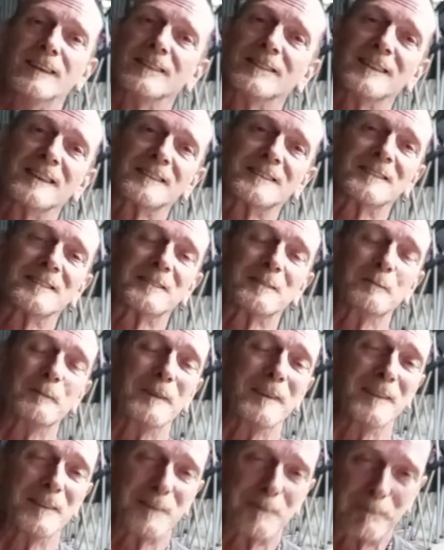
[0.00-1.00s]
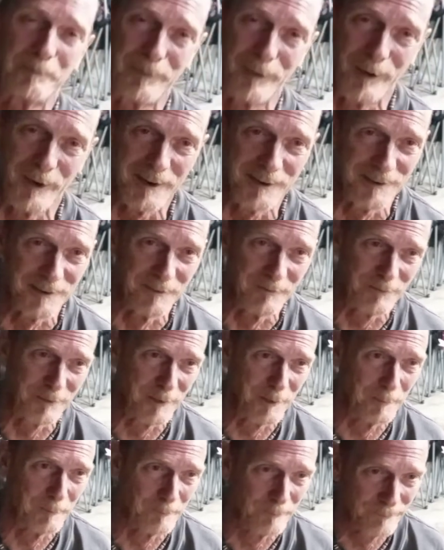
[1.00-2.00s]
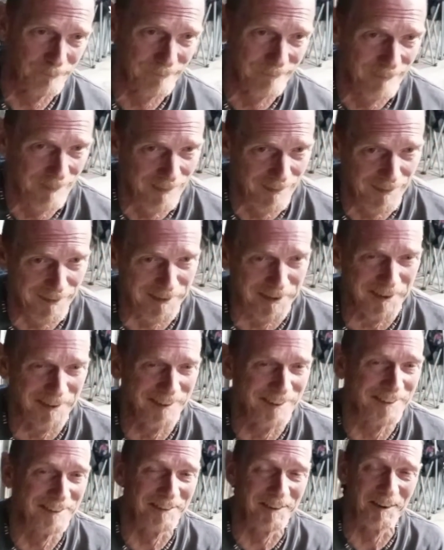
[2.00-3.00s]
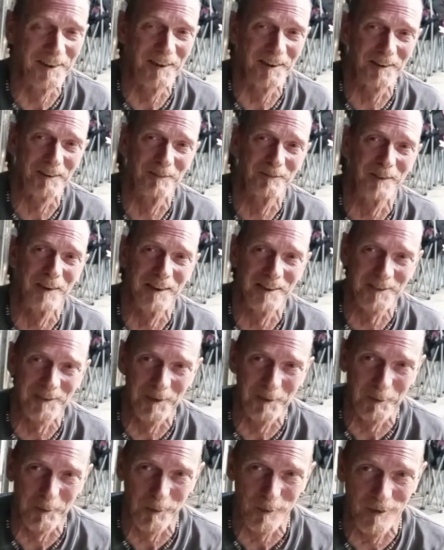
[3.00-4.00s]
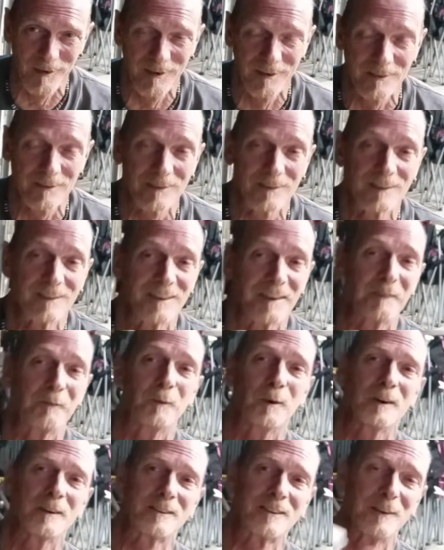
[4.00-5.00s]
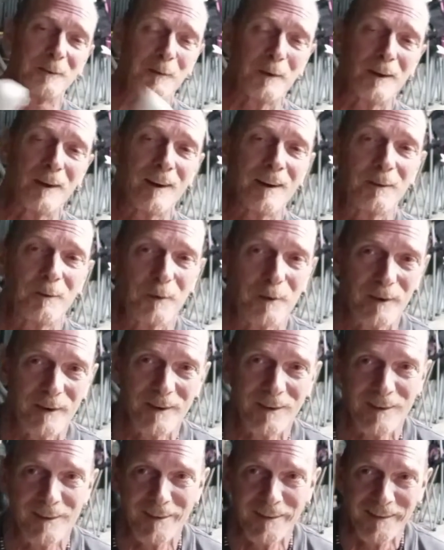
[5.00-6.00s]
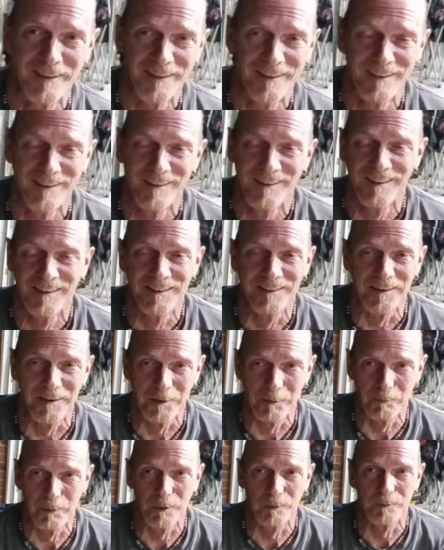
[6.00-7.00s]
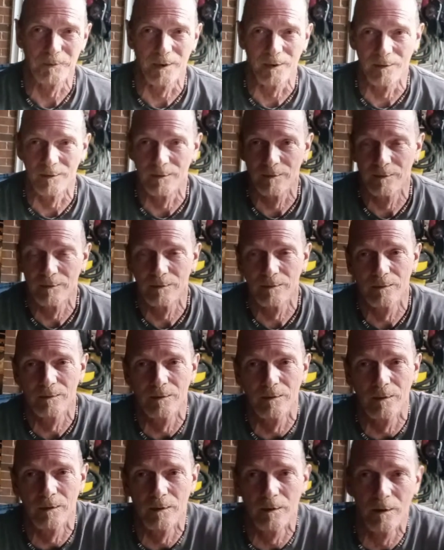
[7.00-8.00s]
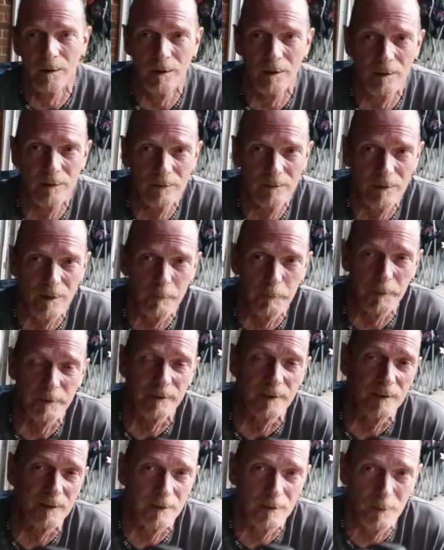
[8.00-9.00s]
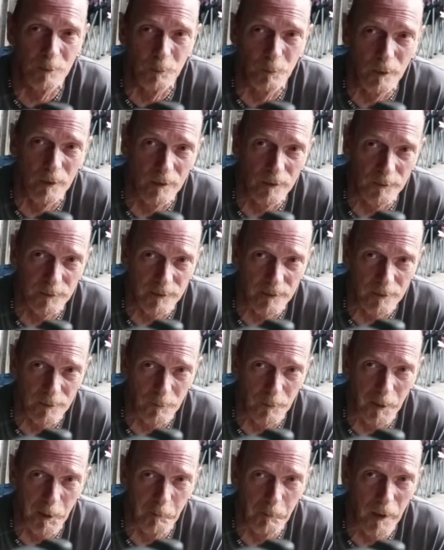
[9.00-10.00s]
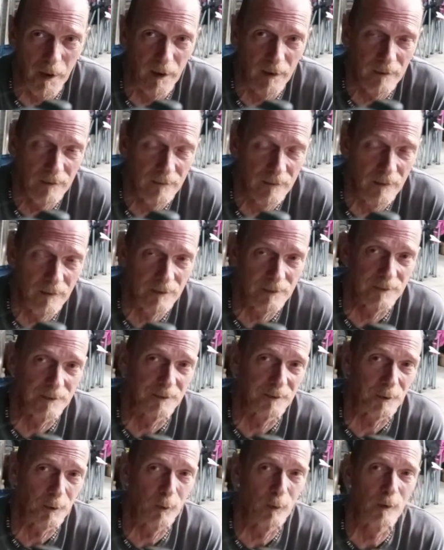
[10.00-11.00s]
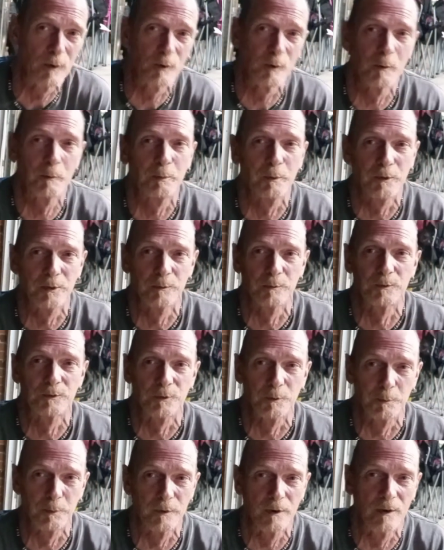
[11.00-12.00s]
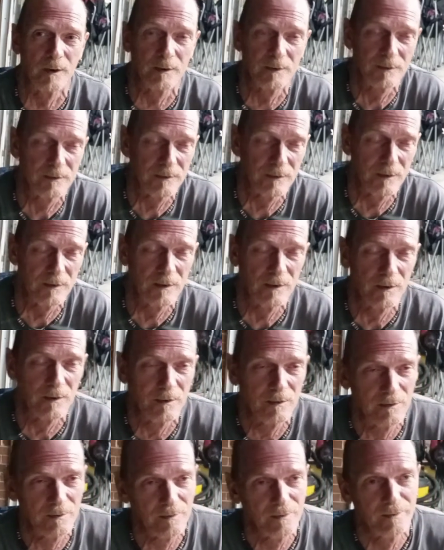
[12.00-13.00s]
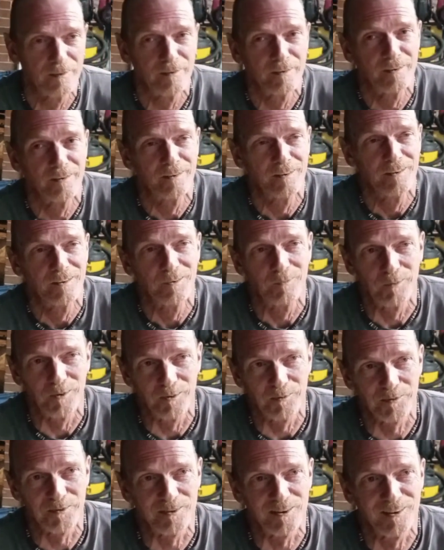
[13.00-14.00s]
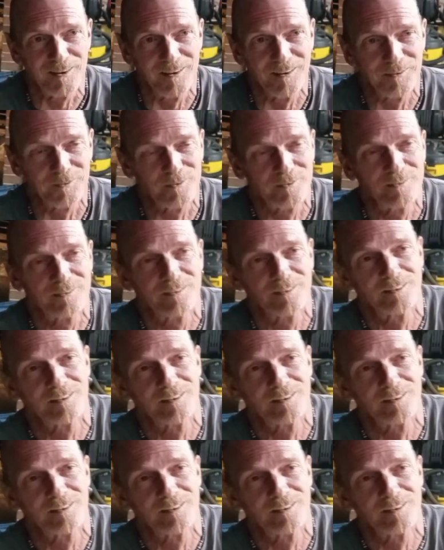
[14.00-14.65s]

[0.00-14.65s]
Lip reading: Thanks to some inspiration from Derek of Vice Grip Garage. And I even watched him tonight where he did the boat tail. And I missed the deal on one of those here a while back. Actually, there's a car I grew up with. It was super nice when I was a teenager.